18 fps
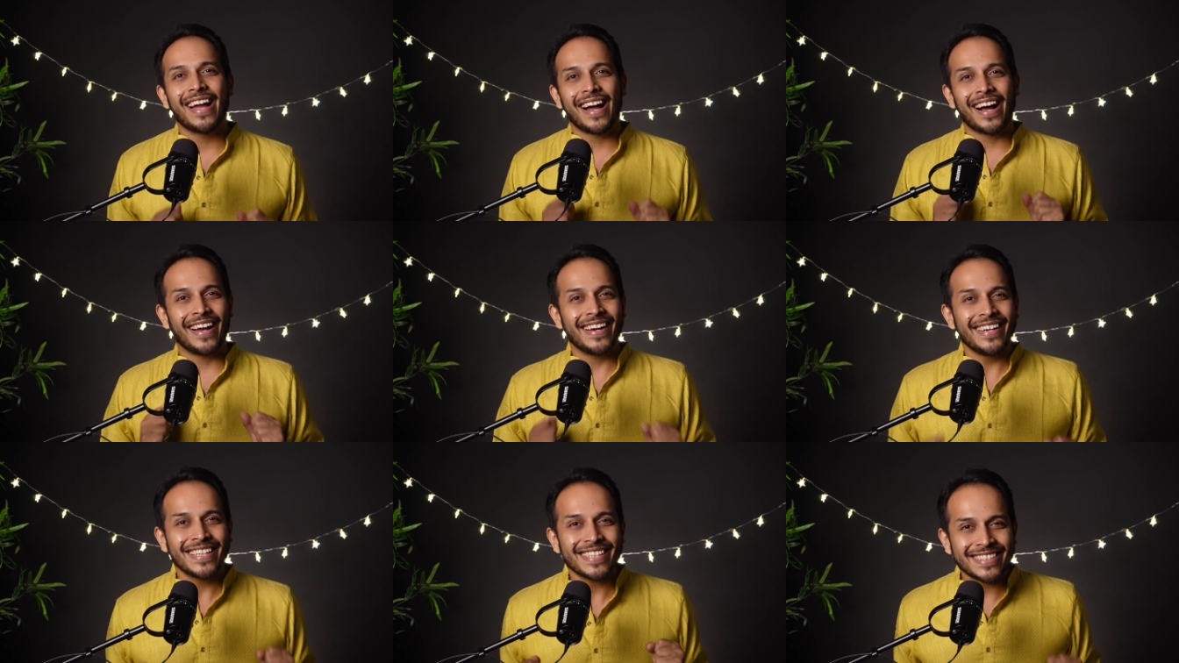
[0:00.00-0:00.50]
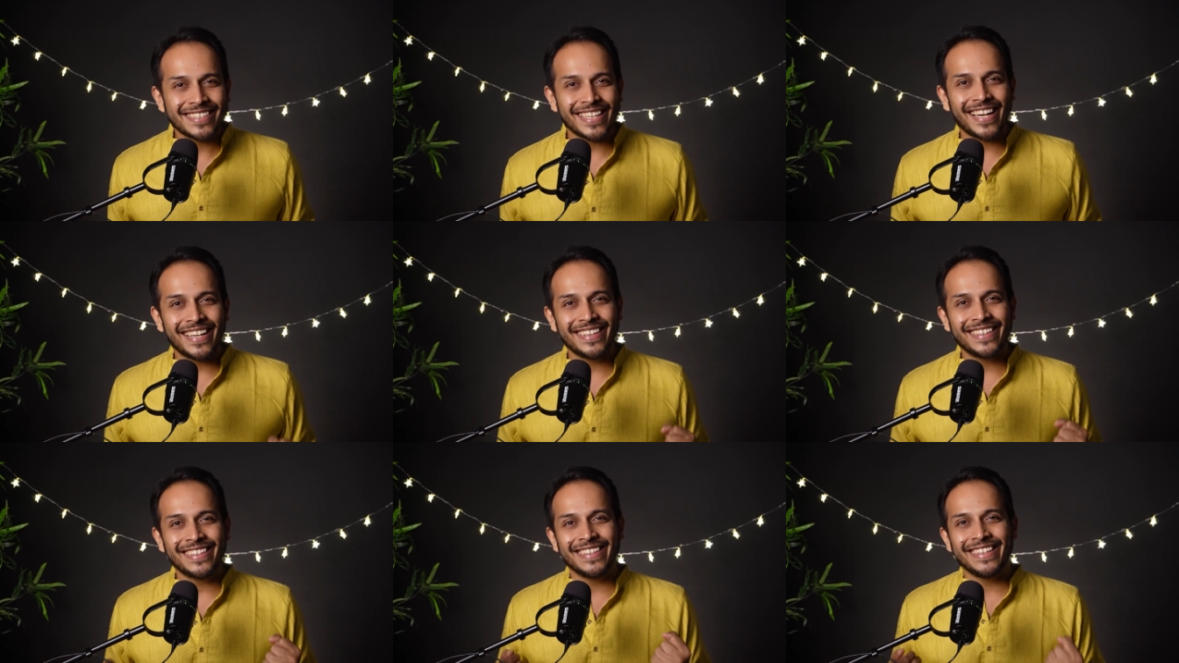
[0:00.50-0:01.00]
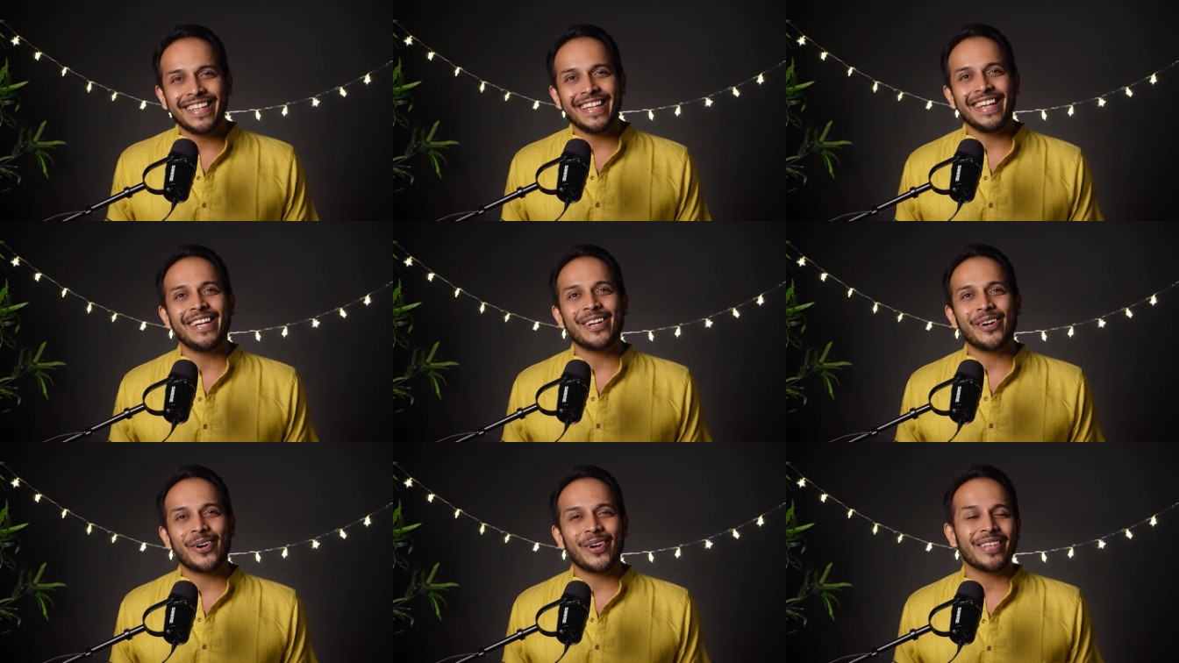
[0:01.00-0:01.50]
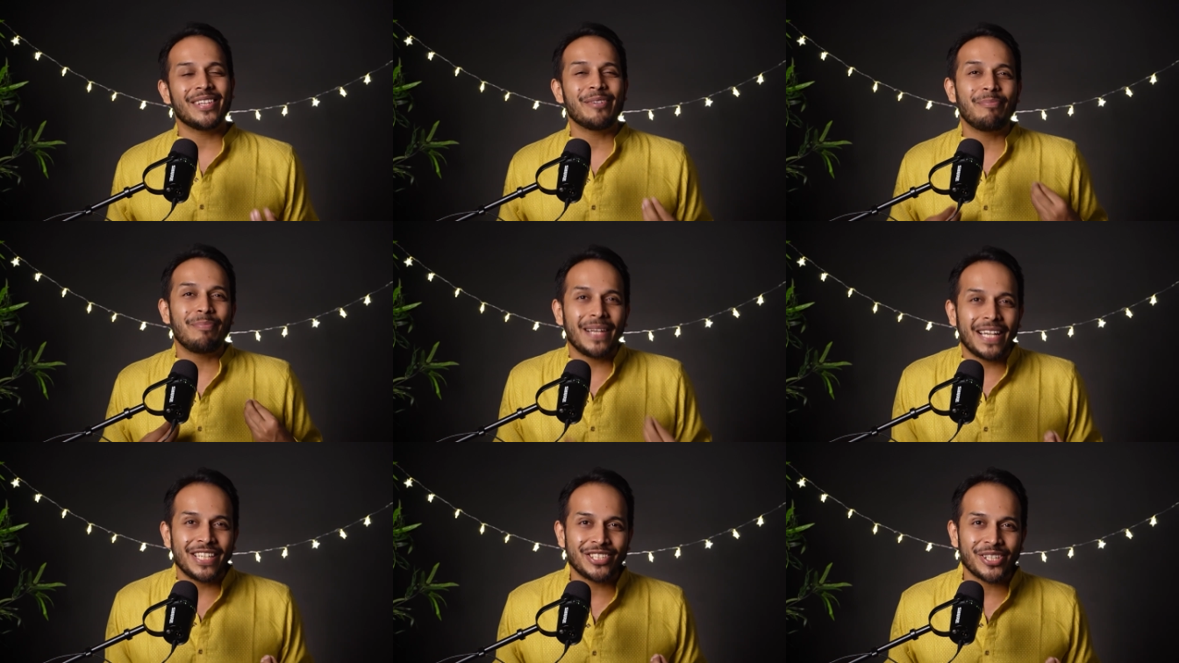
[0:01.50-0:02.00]
understand the need or the
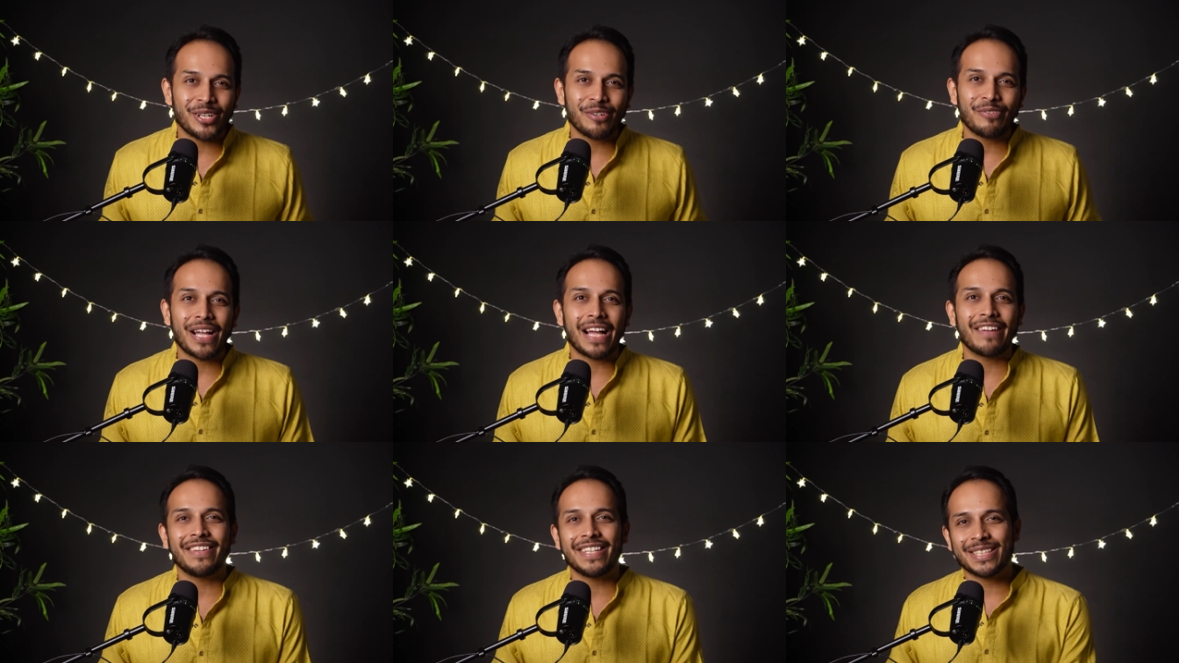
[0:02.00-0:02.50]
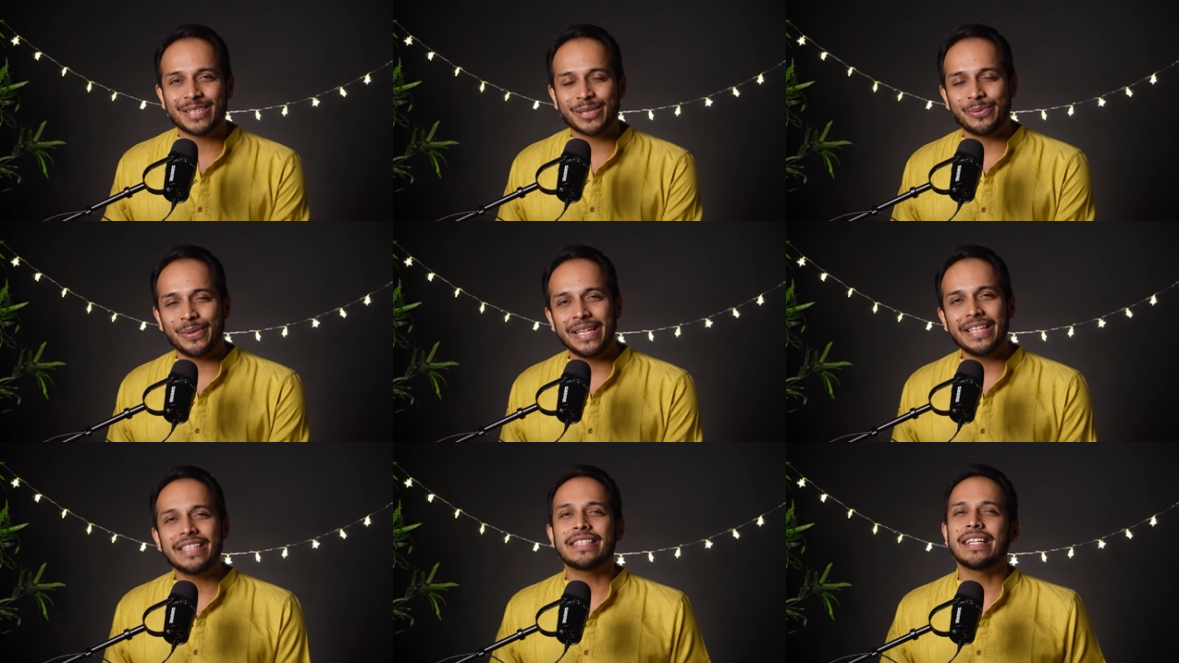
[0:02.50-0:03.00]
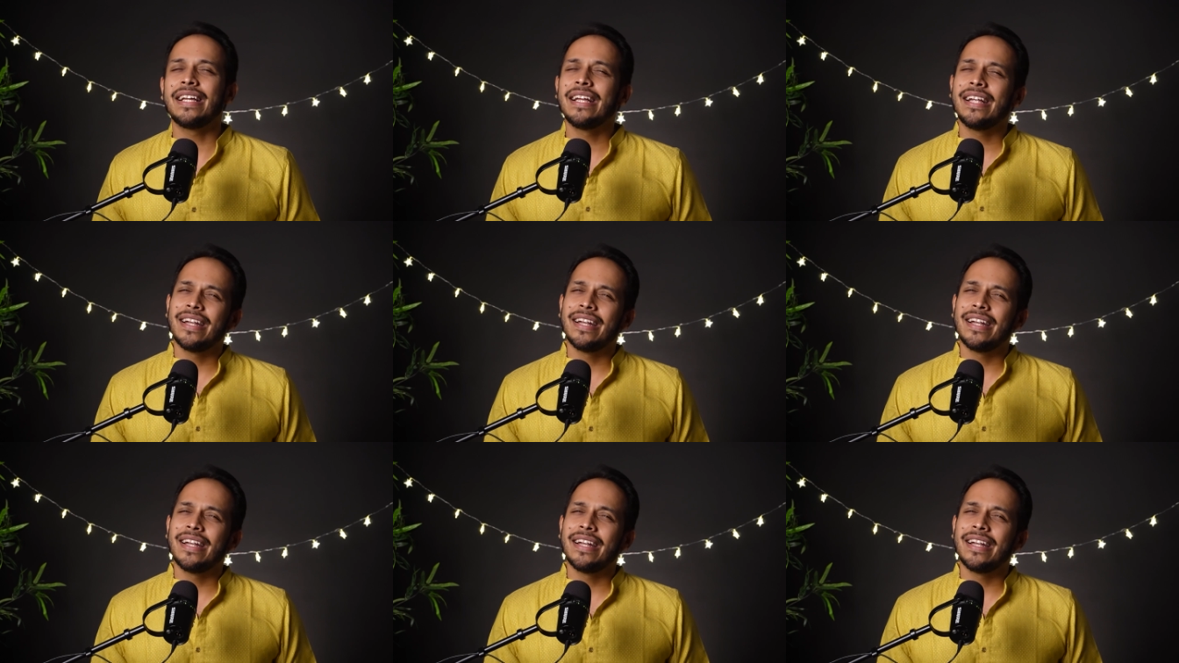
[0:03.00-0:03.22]
pleasure of having sweets,